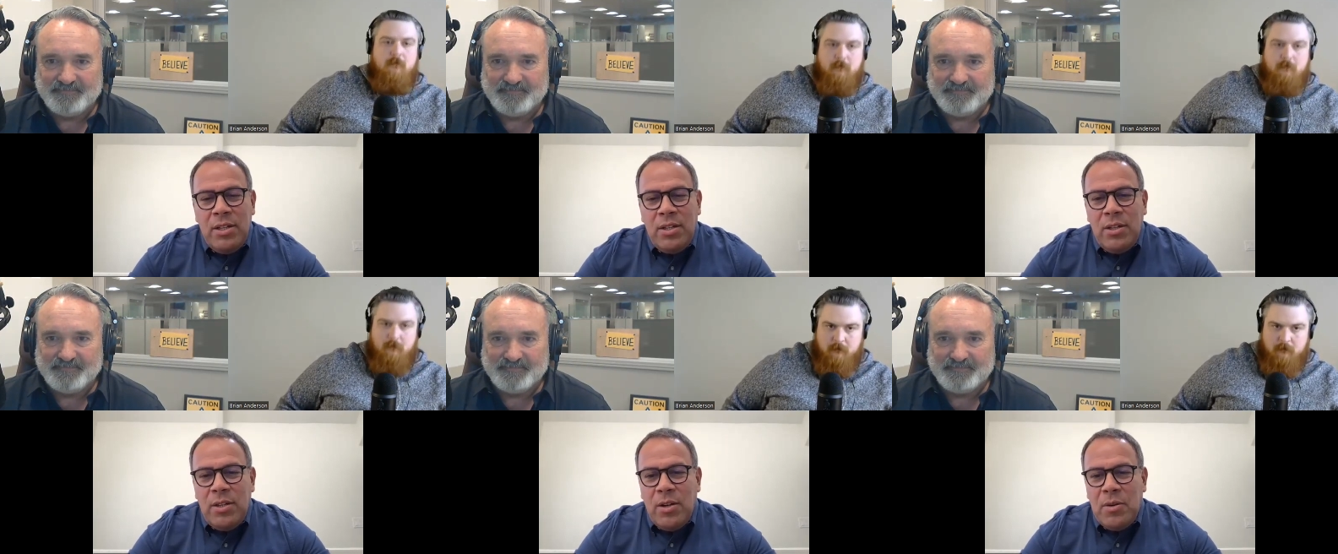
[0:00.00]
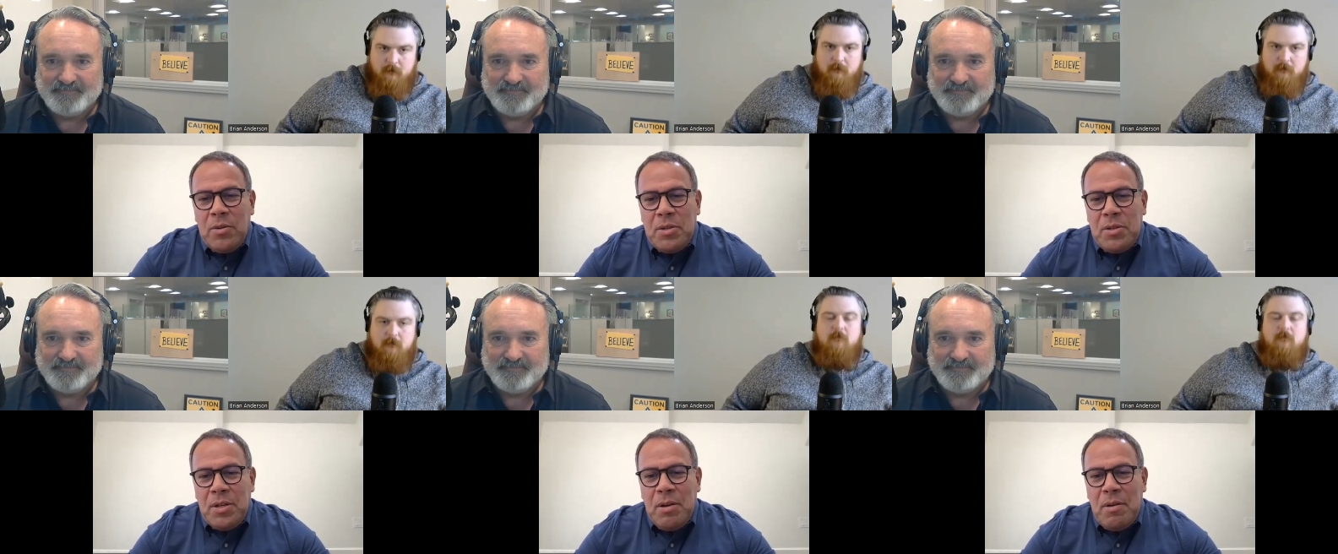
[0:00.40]
Speaker 1: you know
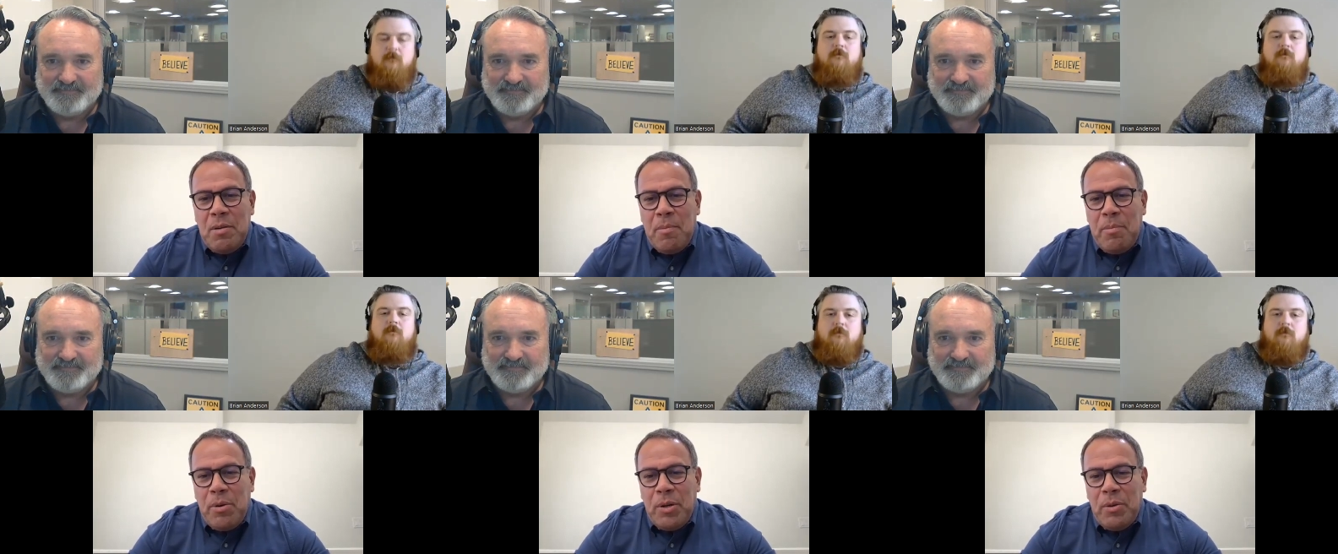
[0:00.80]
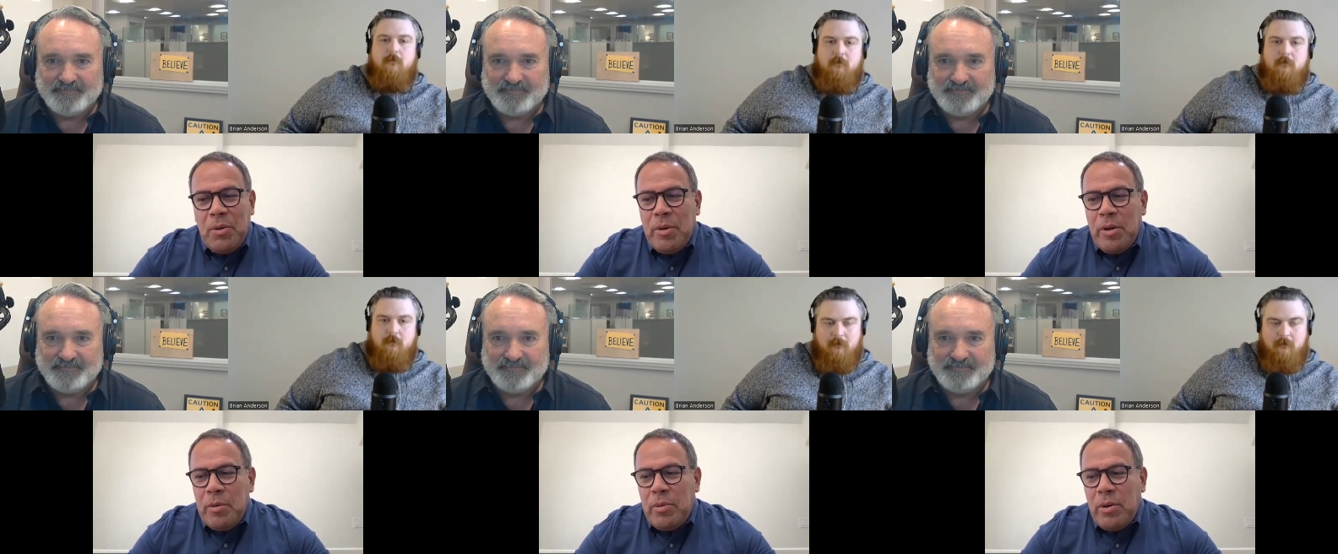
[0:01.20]
it's a, a pretty
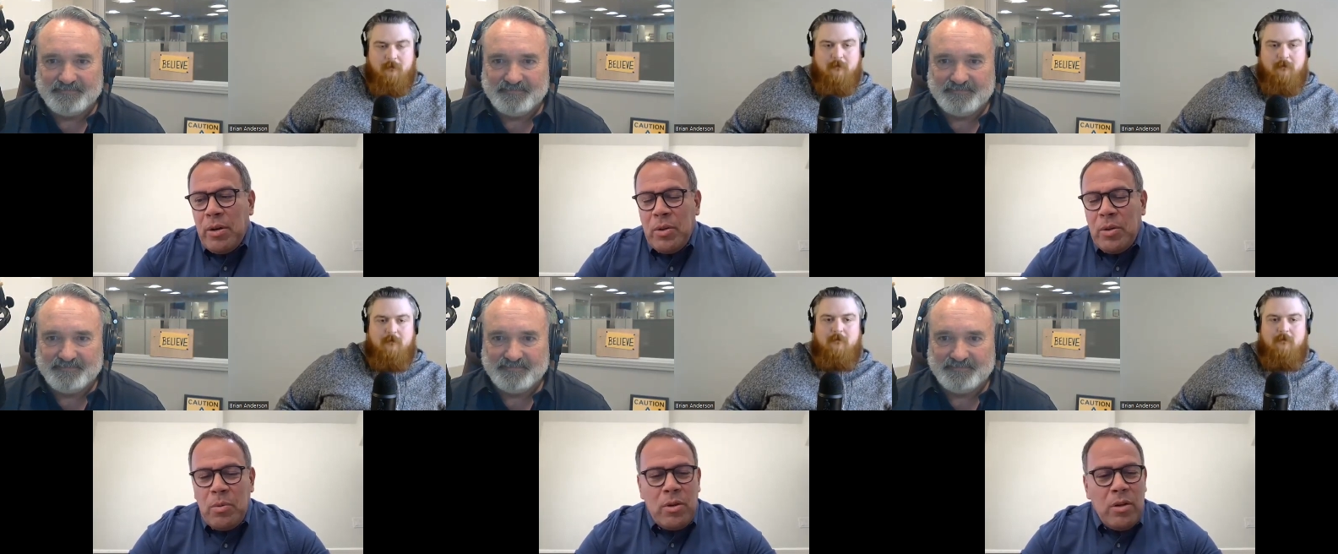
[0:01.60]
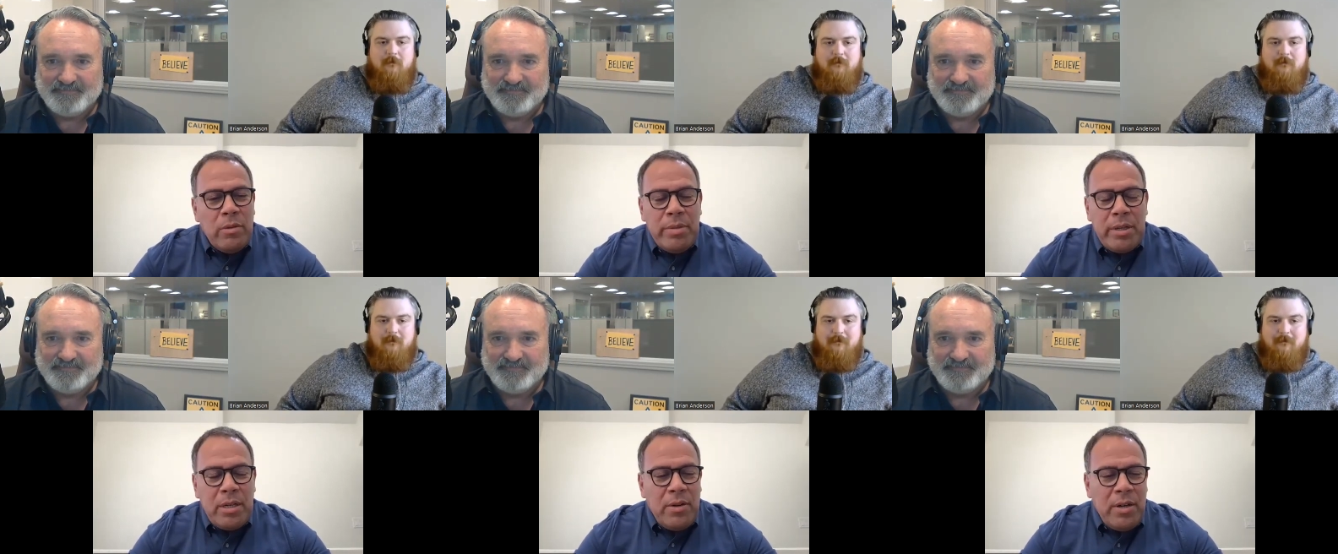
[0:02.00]
remote part of the
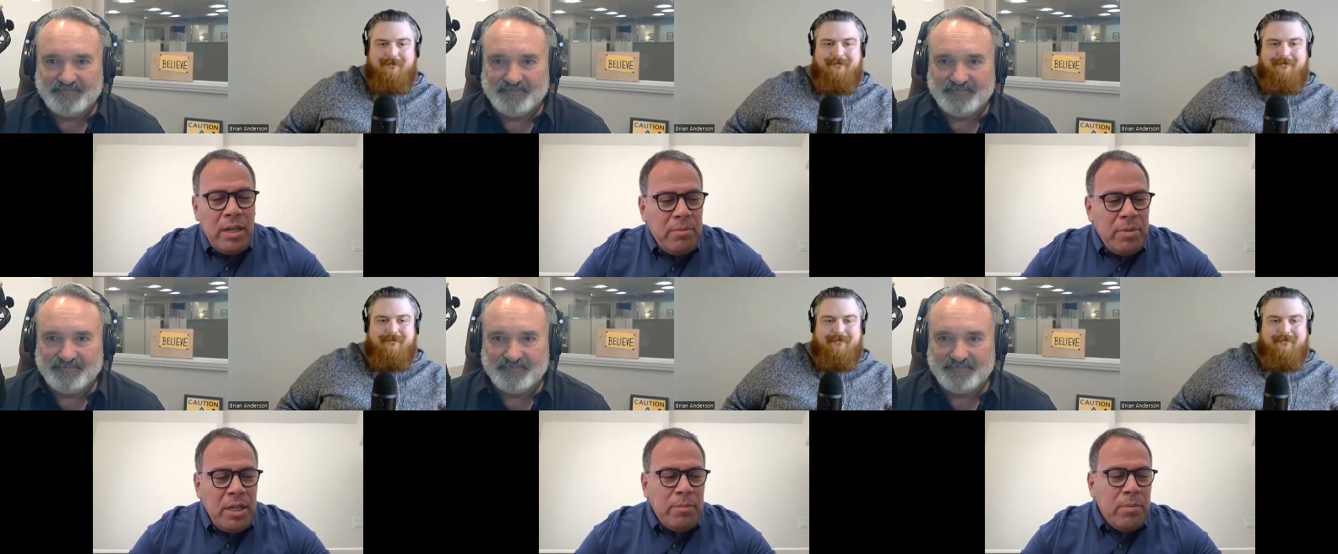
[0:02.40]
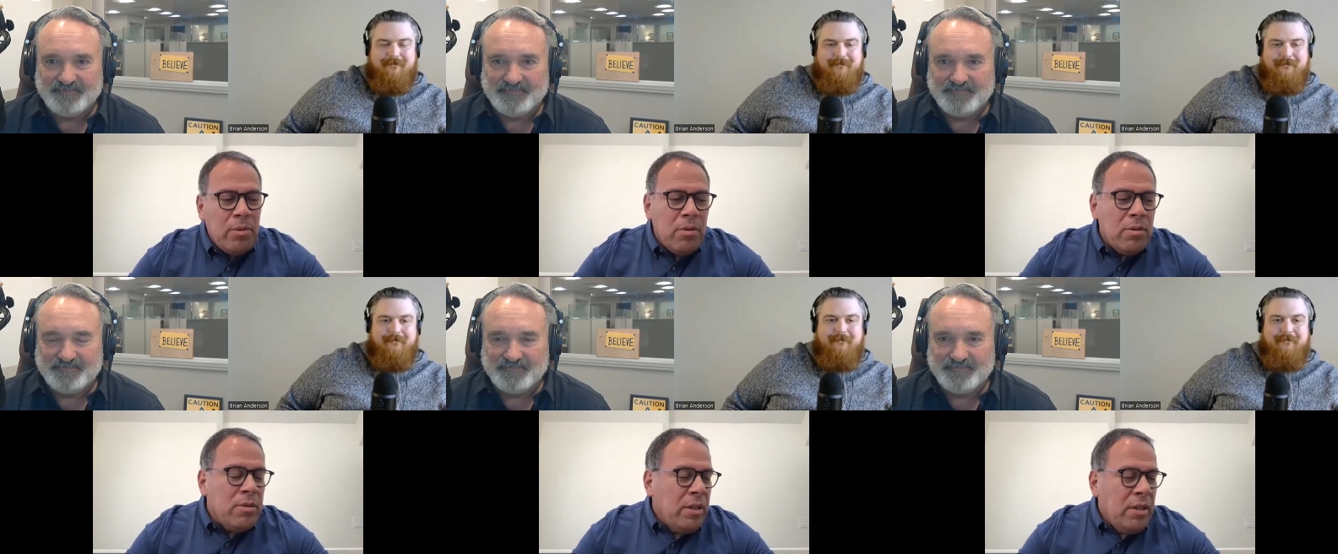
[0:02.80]
world, but great
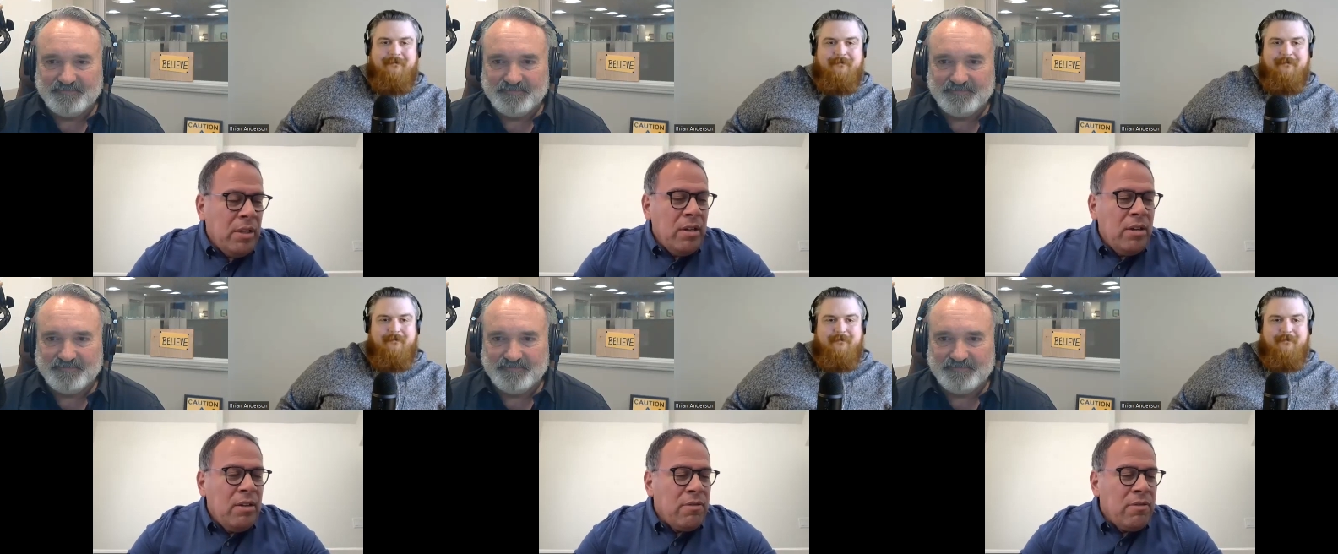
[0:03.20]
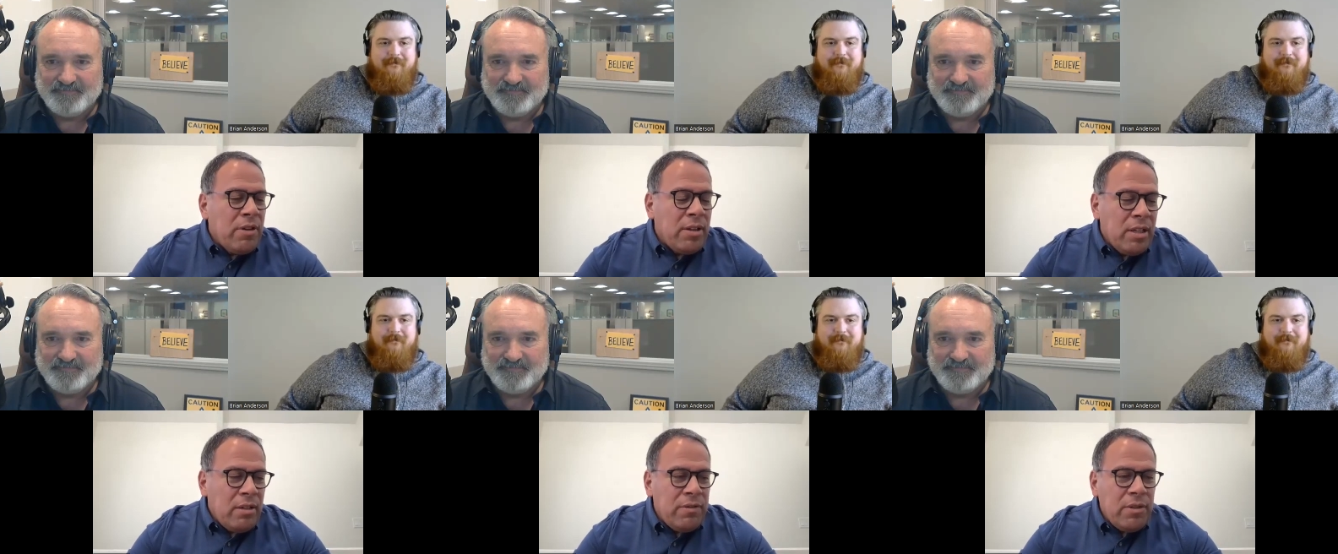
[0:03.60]
people
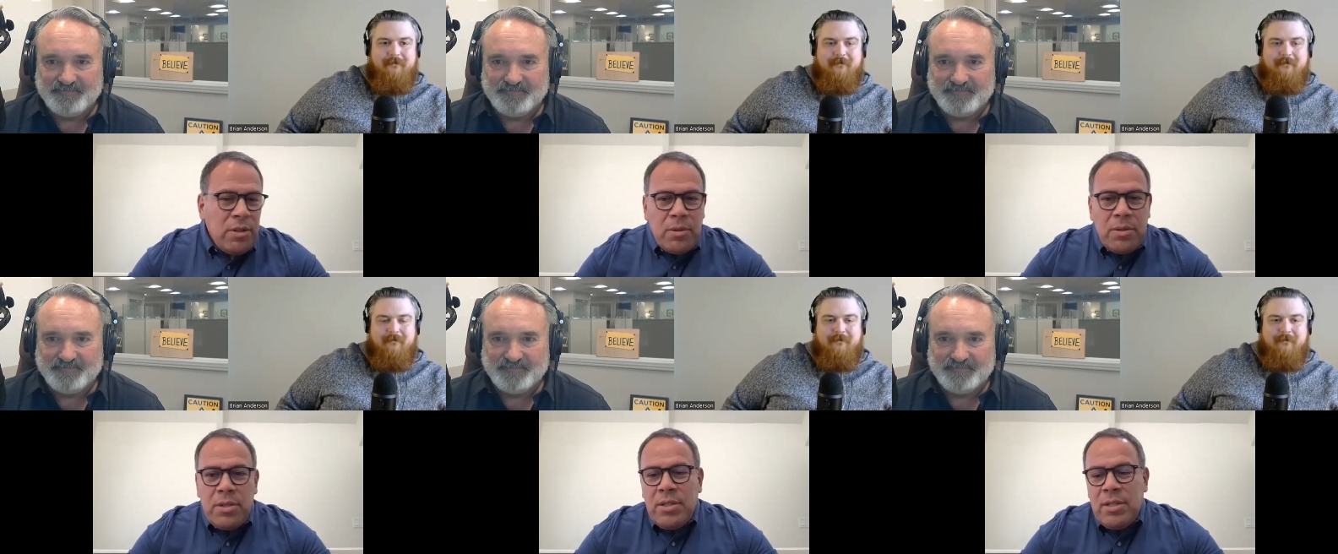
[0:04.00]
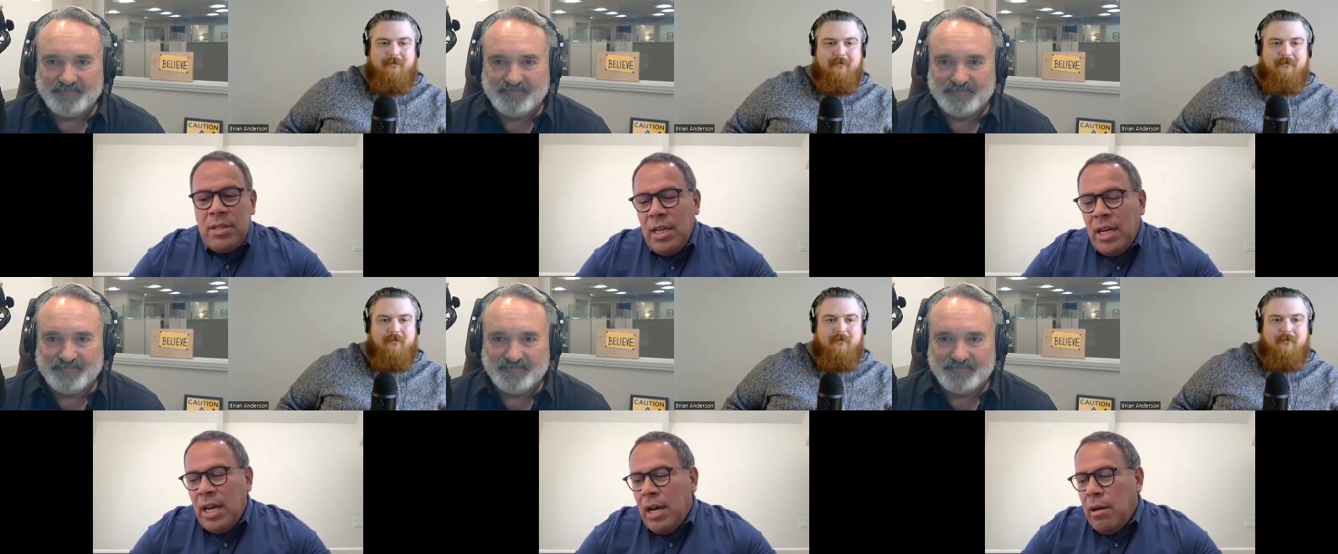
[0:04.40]
friendly folks
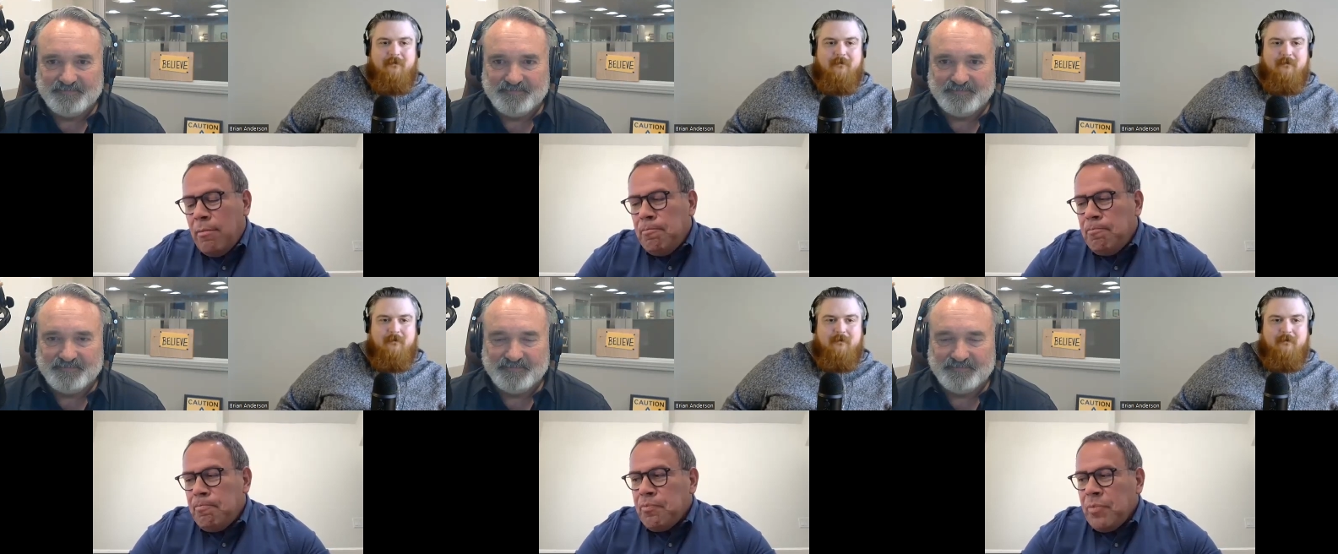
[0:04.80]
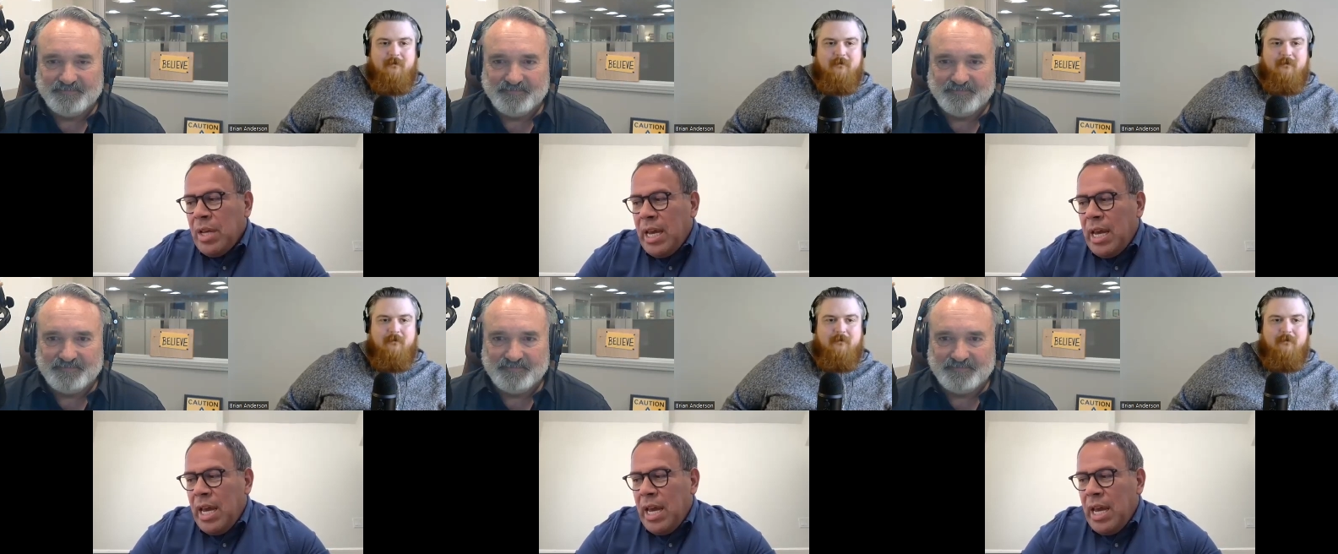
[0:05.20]
um,